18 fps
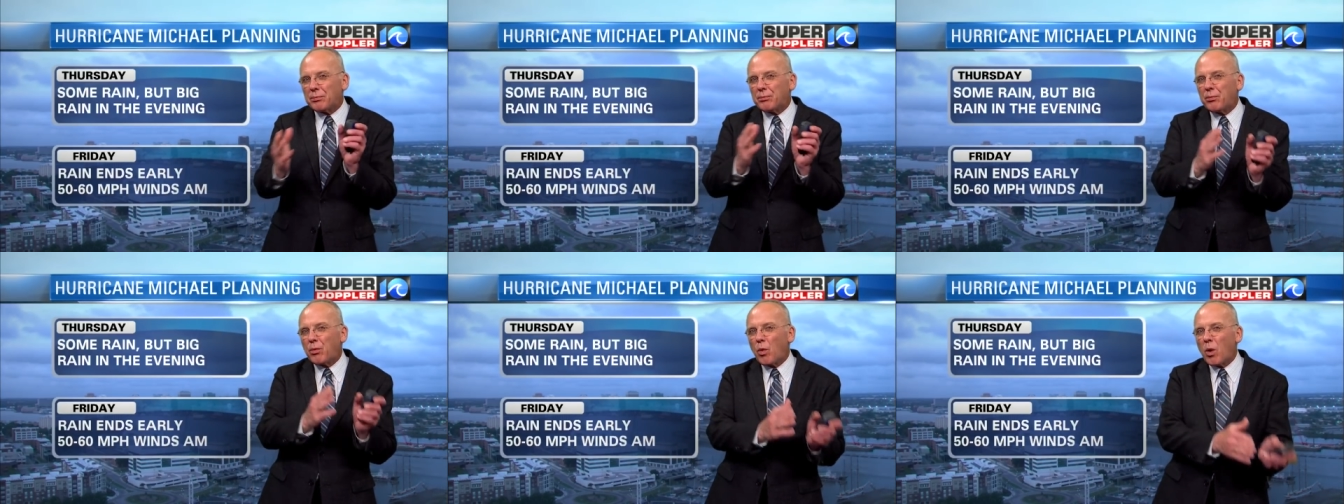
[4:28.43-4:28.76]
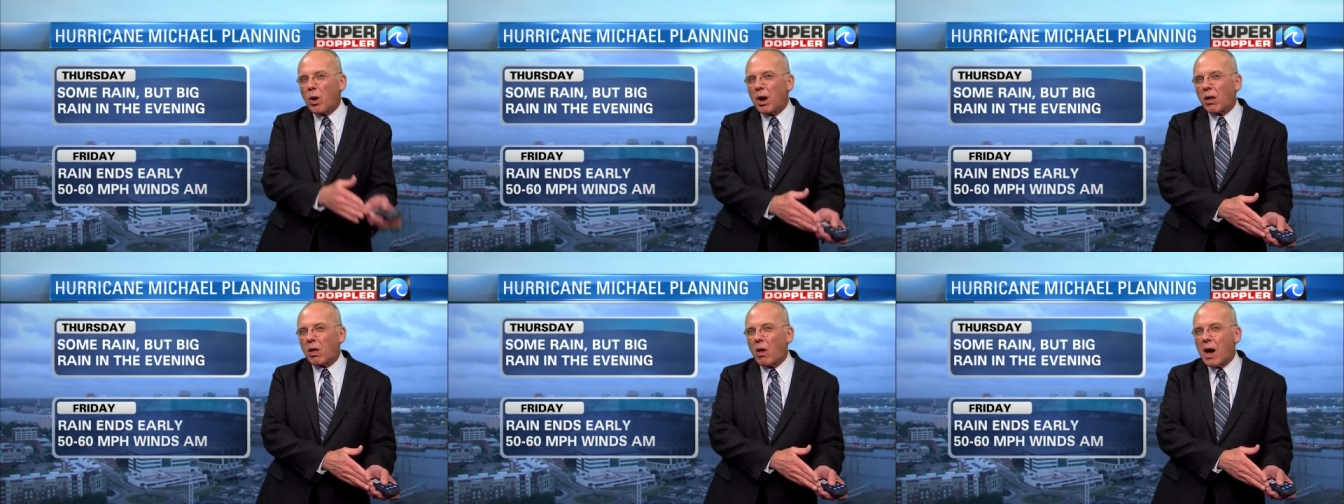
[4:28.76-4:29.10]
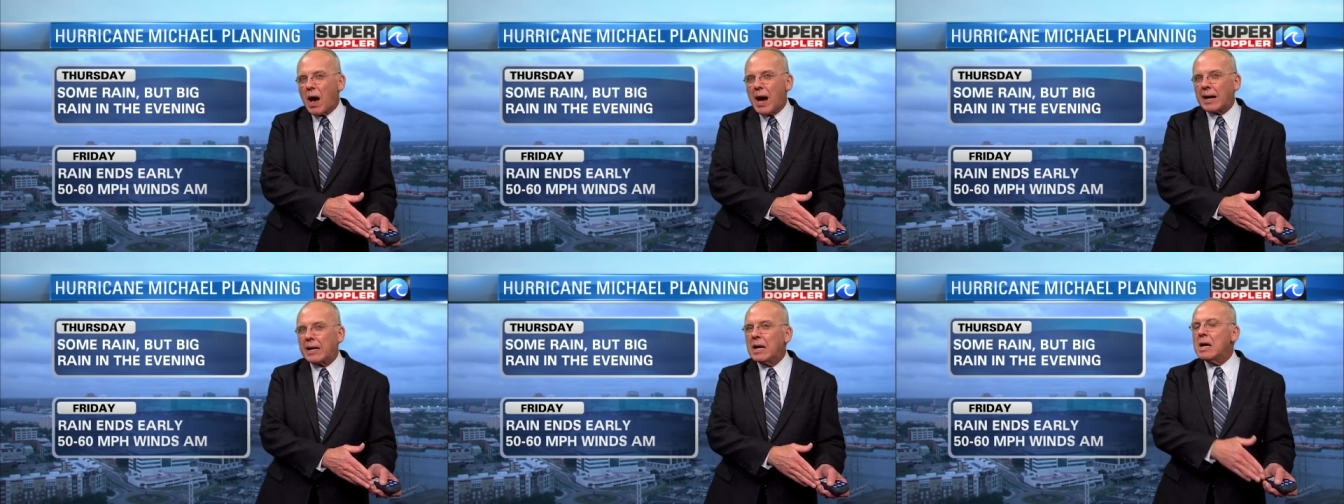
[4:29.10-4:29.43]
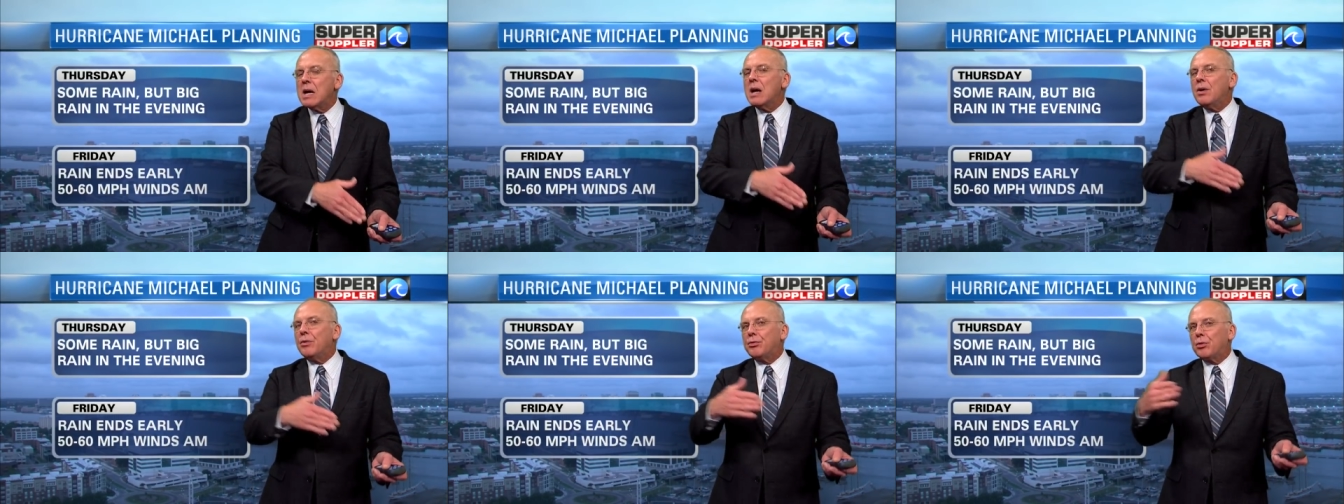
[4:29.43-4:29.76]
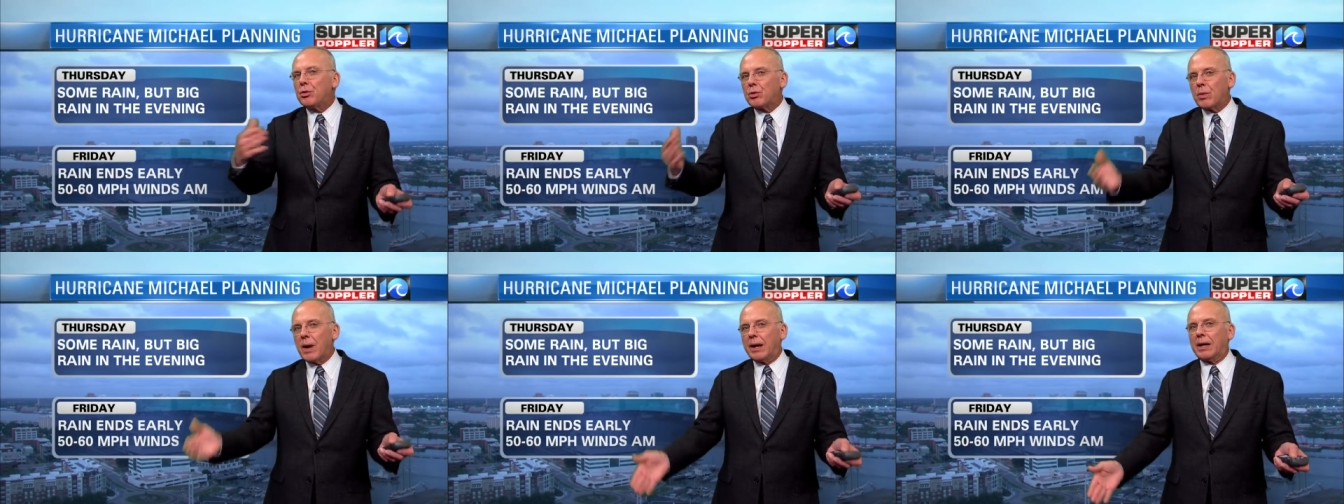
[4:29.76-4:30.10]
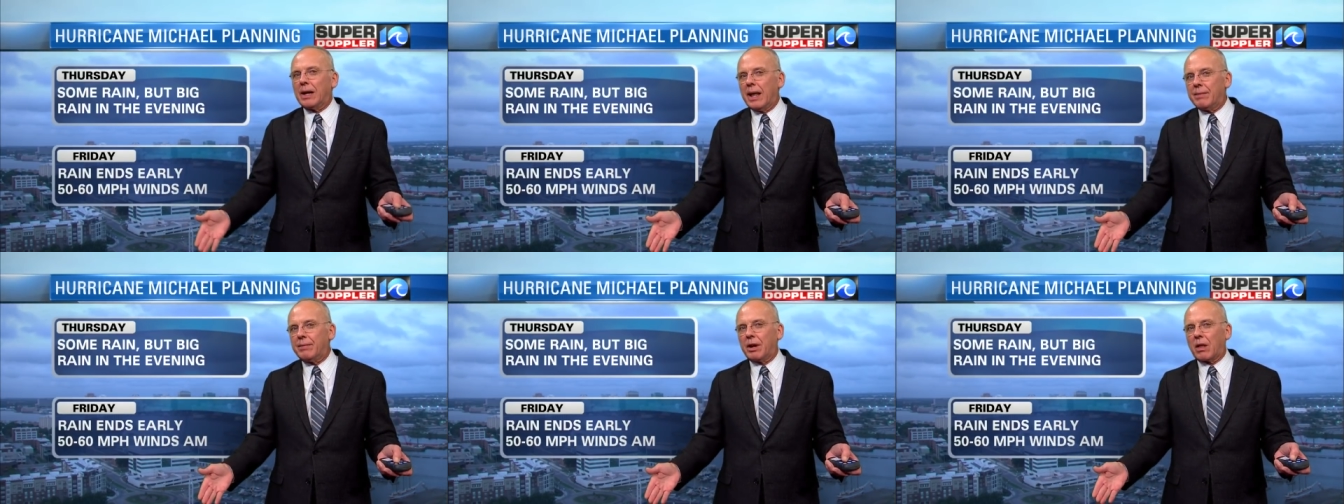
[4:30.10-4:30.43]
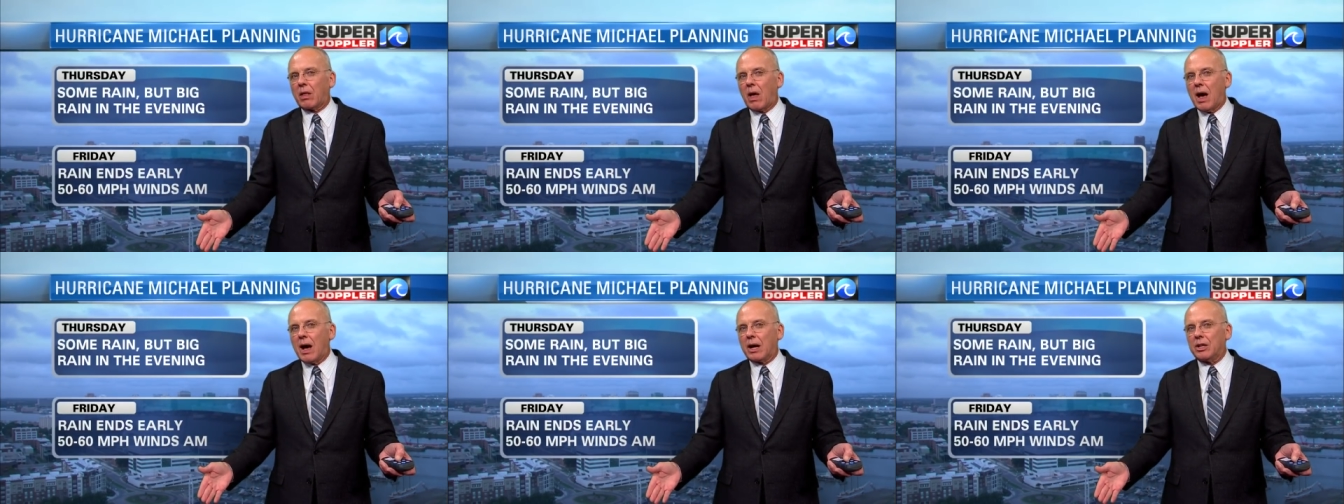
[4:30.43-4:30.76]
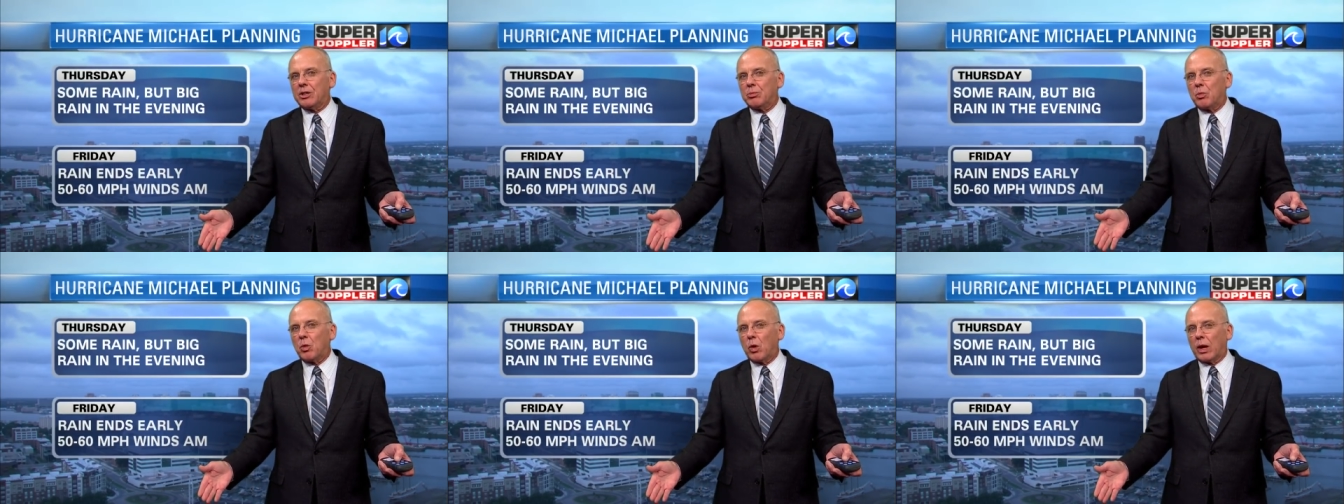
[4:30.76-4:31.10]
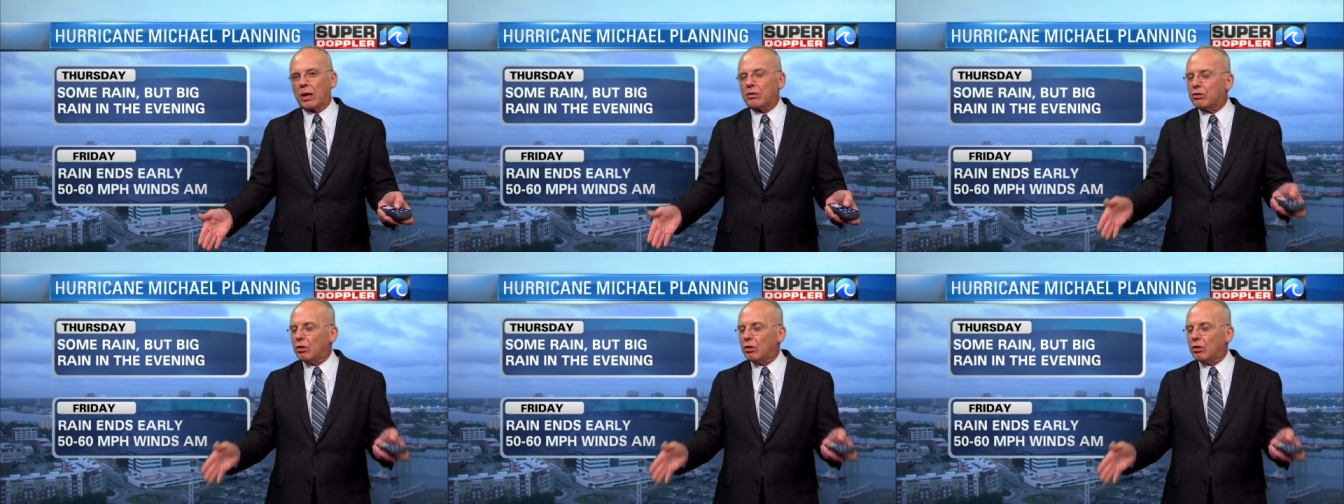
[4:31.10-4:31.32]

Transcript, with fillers: 4 o'clock through around 11 o'clock in the morning.